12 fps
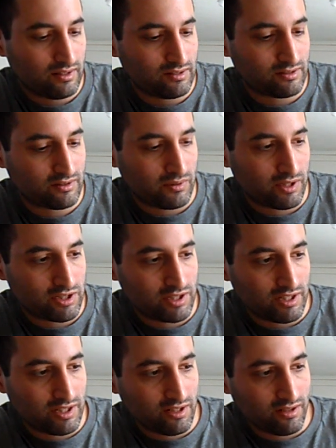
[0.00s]
is a
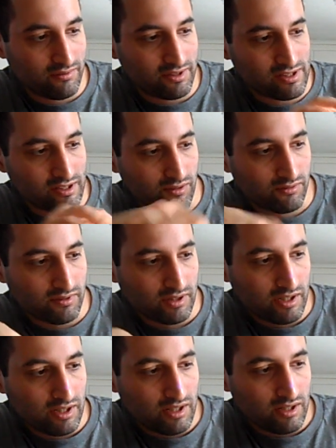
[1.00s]
question in and of itself.
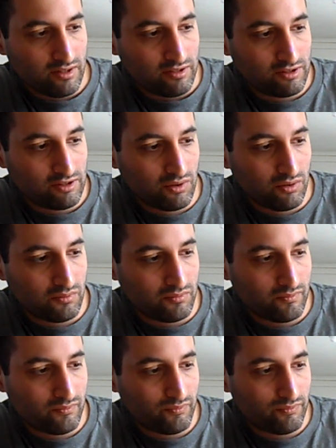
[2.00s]
So,
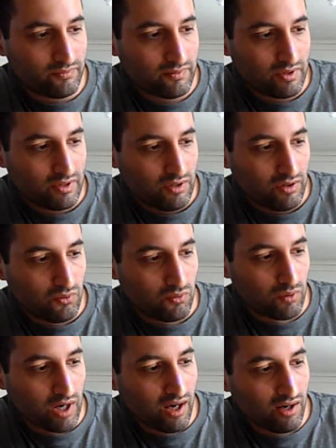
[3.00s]

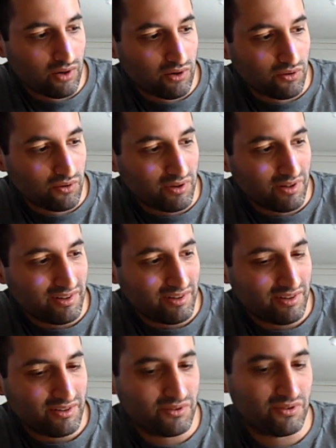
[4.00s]
wow,
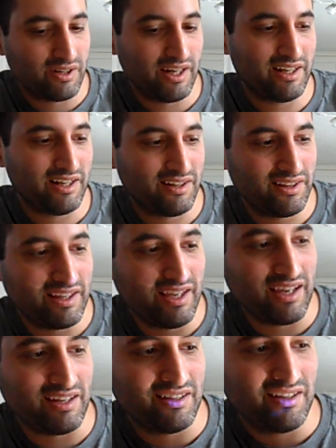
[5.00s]
right out of the
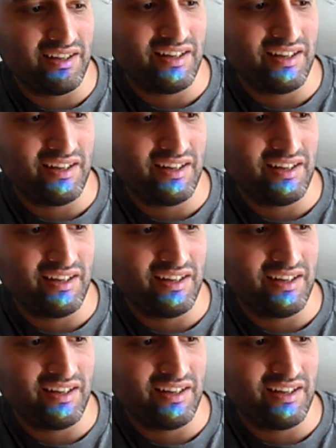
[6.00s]
gate